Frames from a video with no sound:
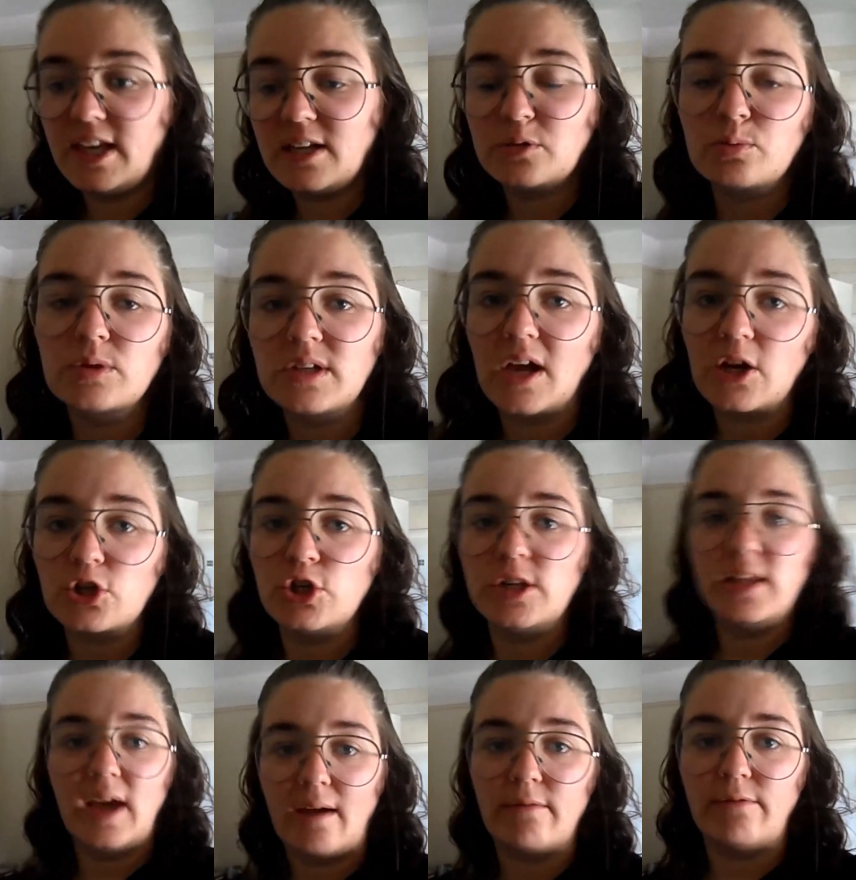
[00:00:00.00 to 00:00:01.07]
This was
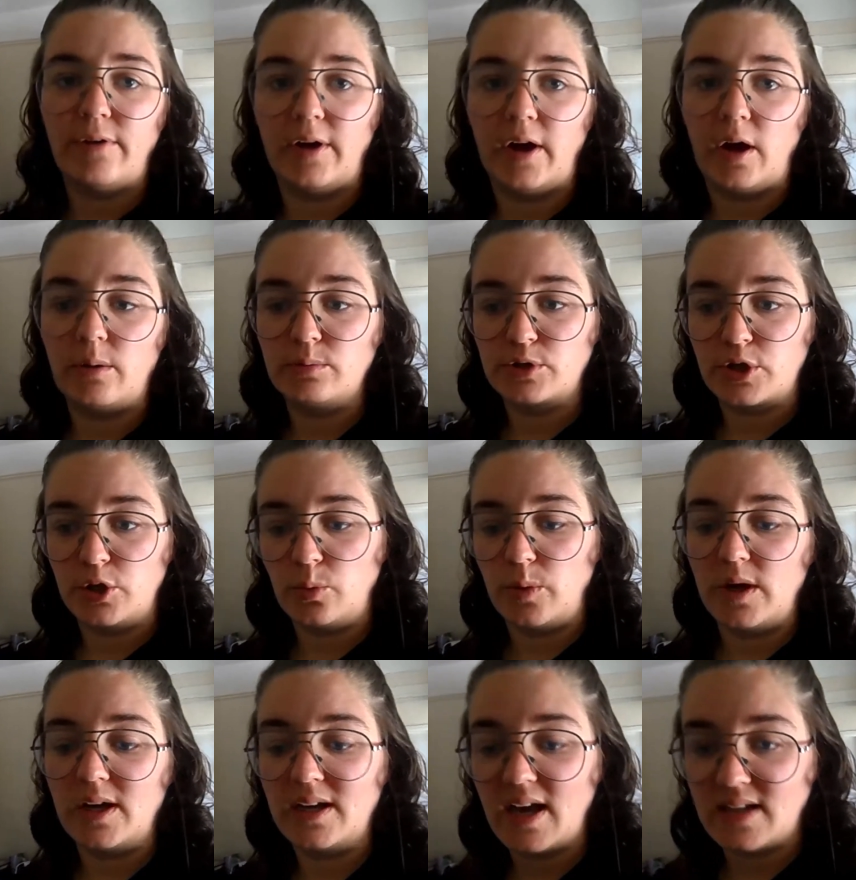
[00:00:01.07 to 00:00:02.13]
actually the outfit I was gonna
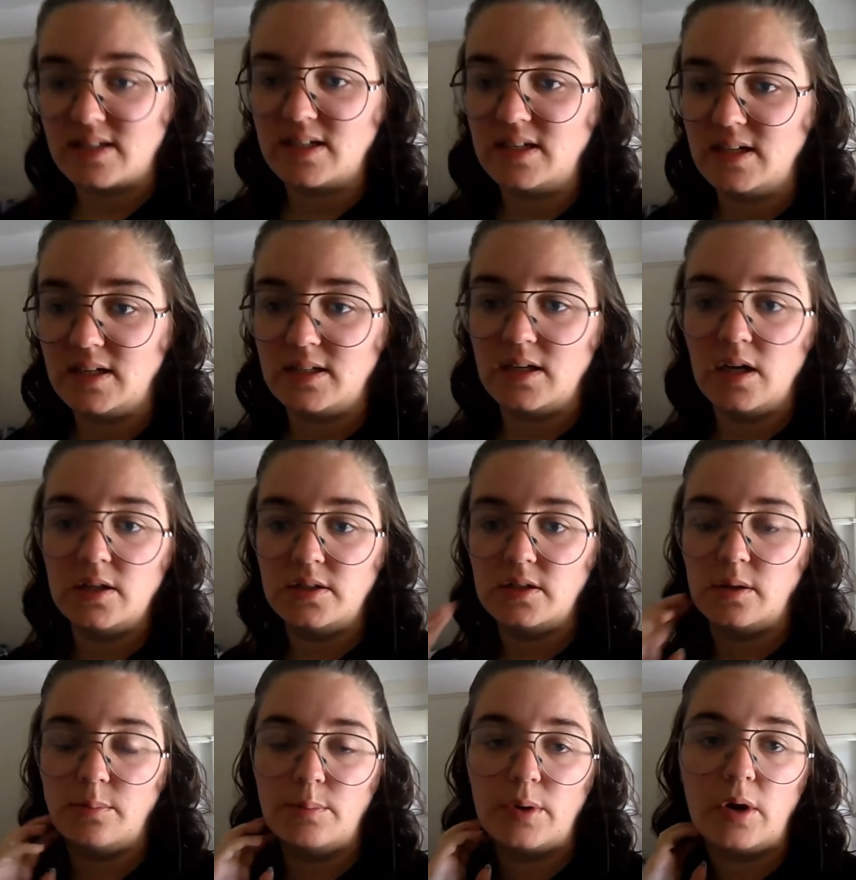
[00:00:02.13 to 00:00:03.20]
wear yesterday to
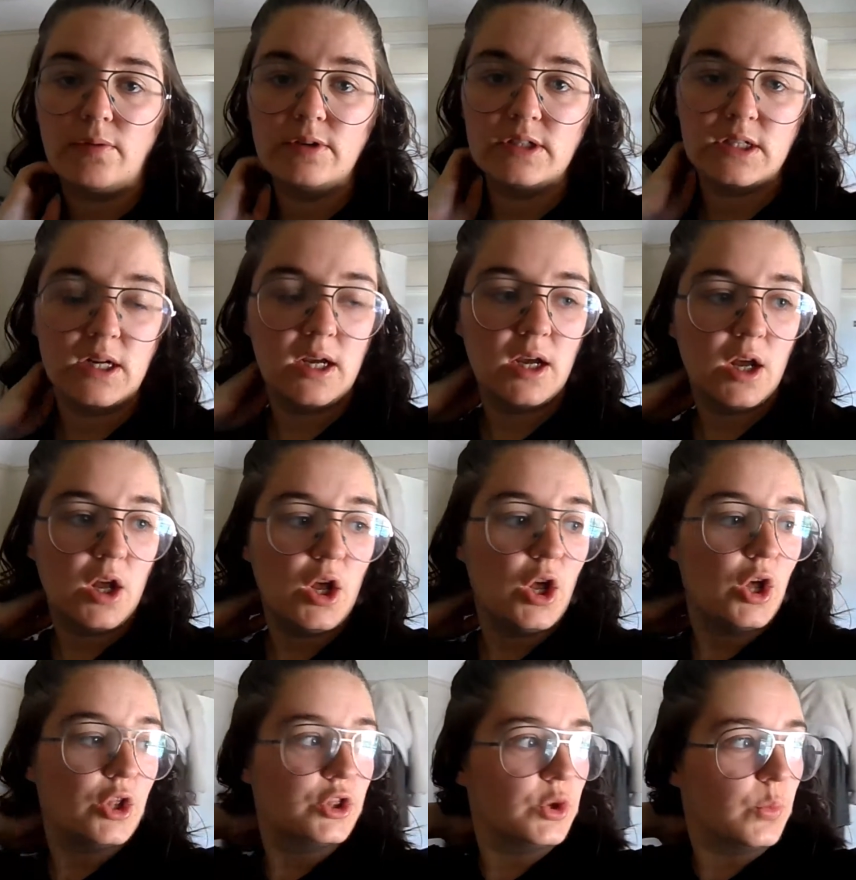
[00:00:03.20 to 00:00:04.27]
London, but obviously
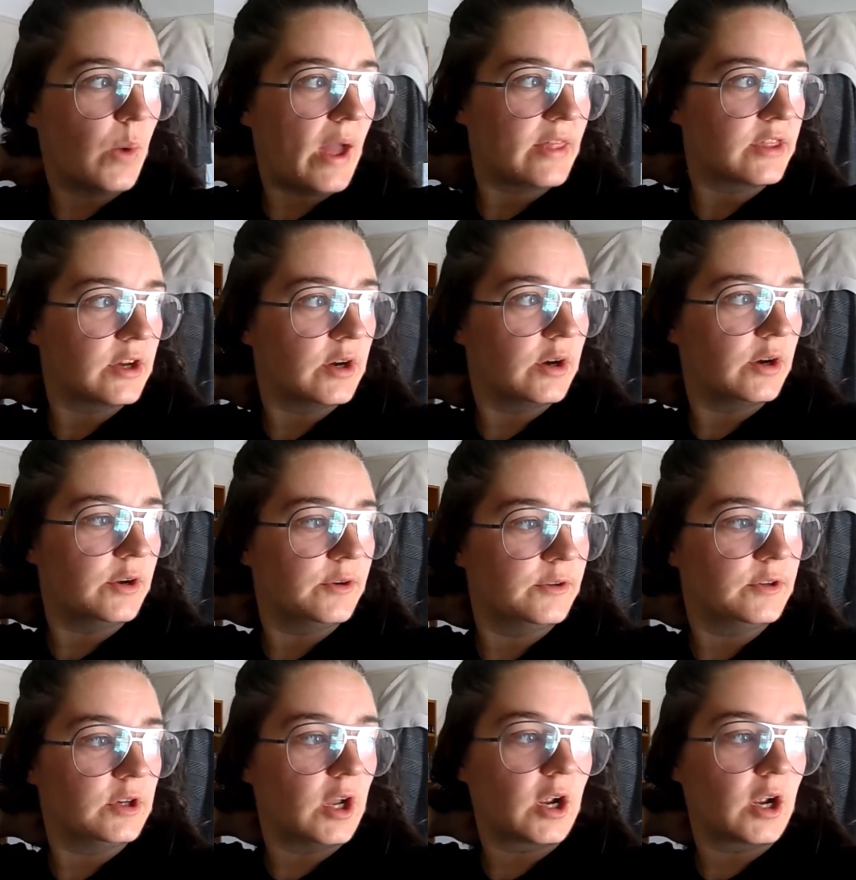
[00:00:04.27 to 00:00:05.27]
the weather,